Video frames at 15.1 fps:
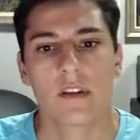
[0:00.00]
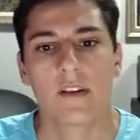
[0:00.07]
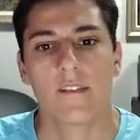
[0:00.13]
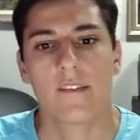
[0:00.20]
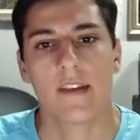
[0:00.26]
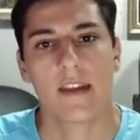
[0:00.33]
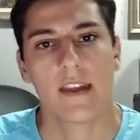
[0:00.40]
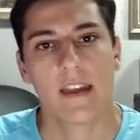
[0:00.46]

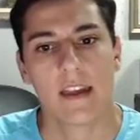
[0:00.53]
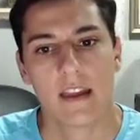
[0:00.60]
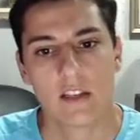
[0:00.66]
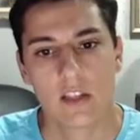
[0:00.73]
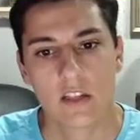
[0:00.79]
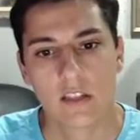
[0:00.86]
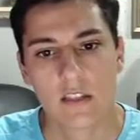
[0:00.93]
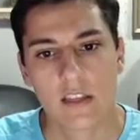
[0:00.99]
the
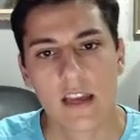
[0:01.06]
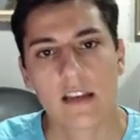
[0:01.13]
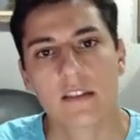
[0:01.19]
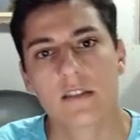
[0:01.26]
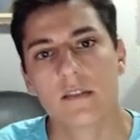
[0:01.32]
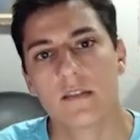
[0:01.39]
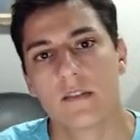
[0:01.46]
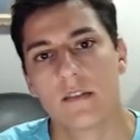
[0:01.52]
edit
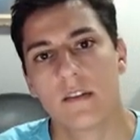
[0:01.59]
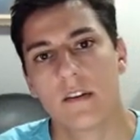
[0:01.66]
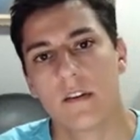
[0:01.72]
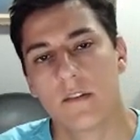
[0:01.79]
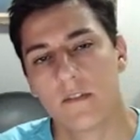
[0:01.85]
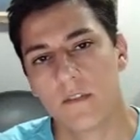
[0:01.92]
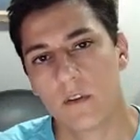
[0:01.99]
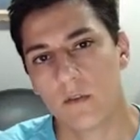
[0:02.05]
text
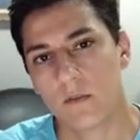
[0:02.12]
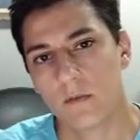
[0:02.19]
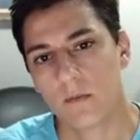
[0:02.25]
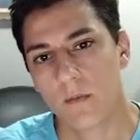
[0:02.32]
field.